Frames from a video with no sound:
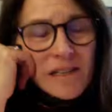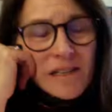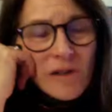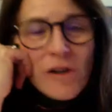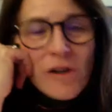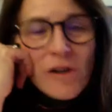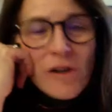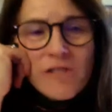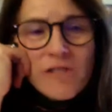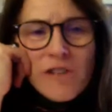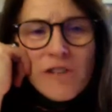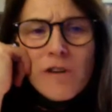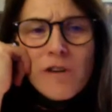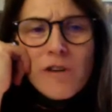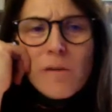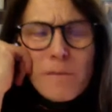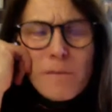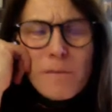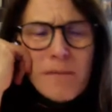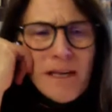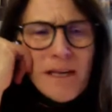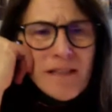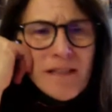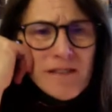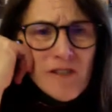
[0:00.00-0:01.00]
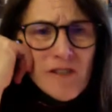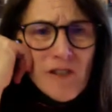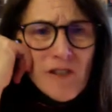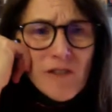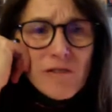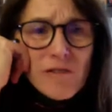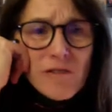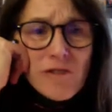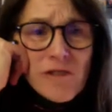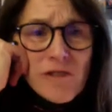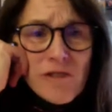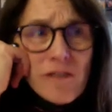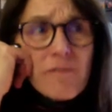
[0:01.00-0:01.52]
long term it makes a
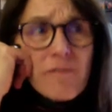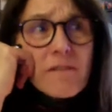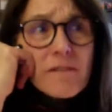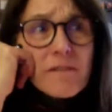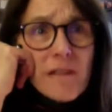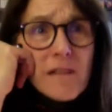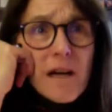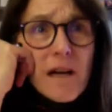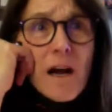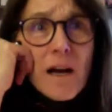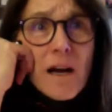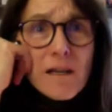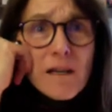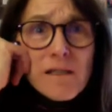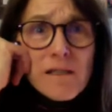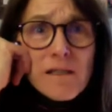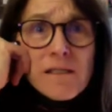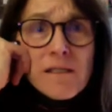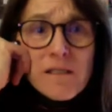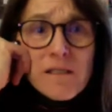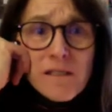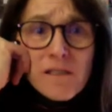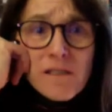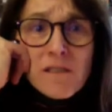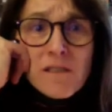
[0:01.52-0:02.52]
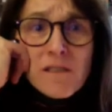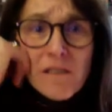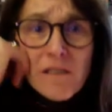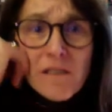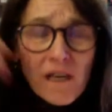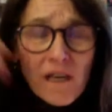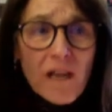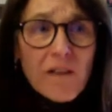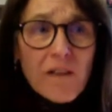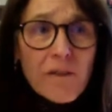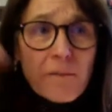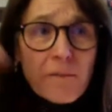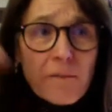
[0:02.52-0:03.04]
huge difference. Honest to
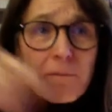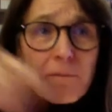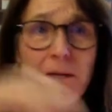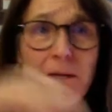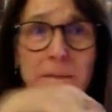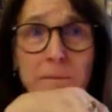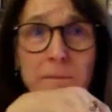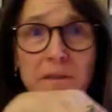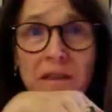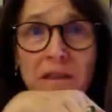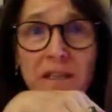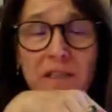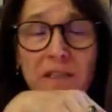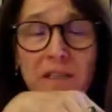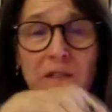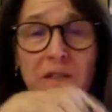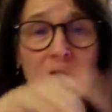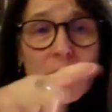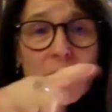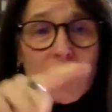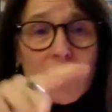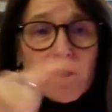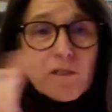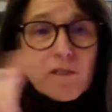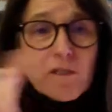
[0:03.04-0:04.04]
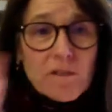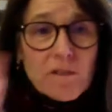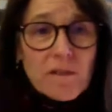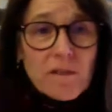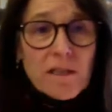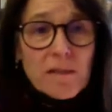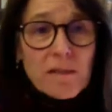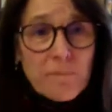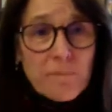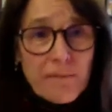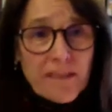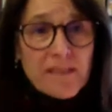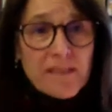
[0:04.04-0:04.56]
God, the people I know who are doing
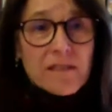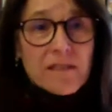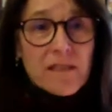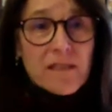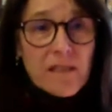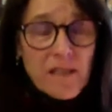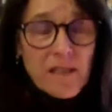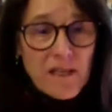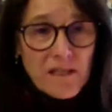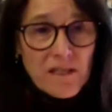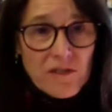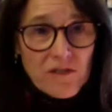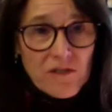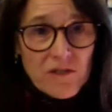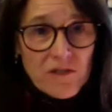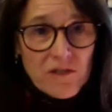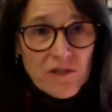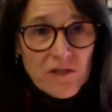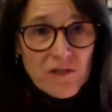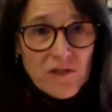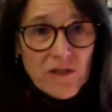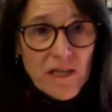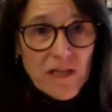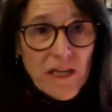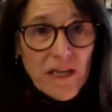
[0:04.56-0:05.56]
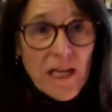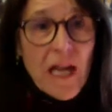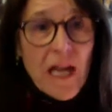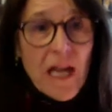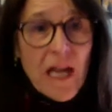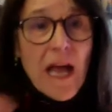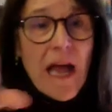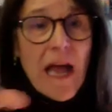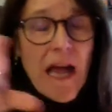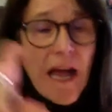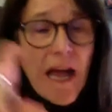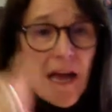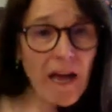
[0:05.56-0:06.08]
the best in the industry
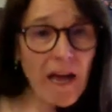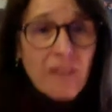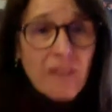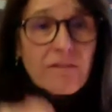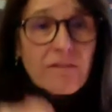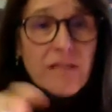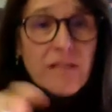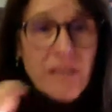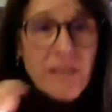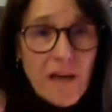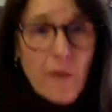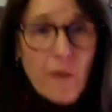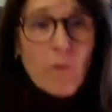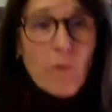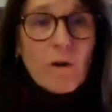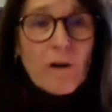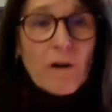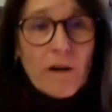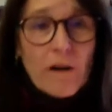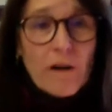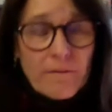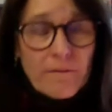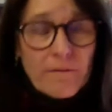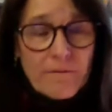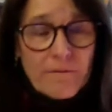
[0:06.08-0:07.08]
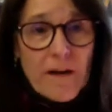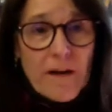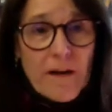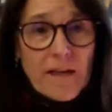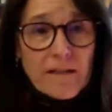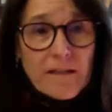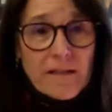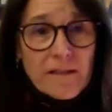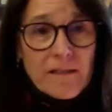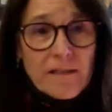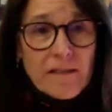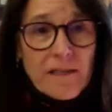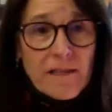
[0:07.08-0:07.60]
have a network of
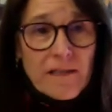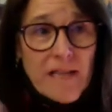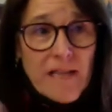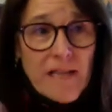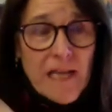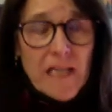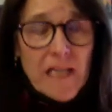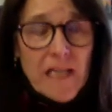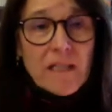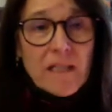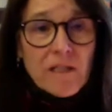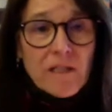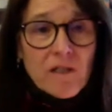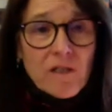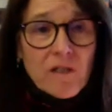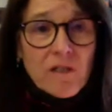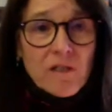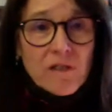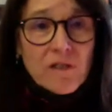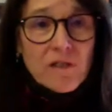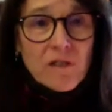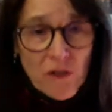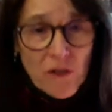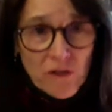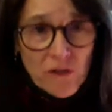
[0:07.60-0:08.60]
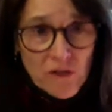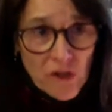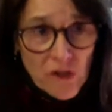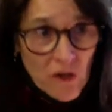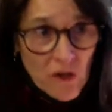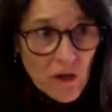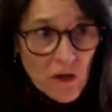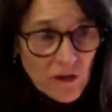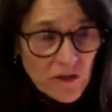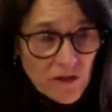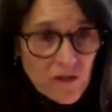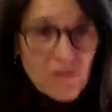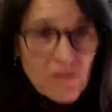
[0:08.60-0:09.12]
friends that they can go
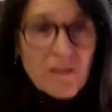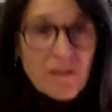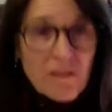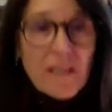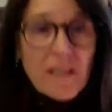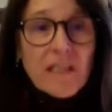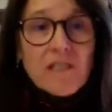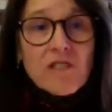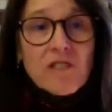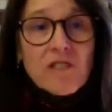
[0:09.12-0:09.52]
talk to, they can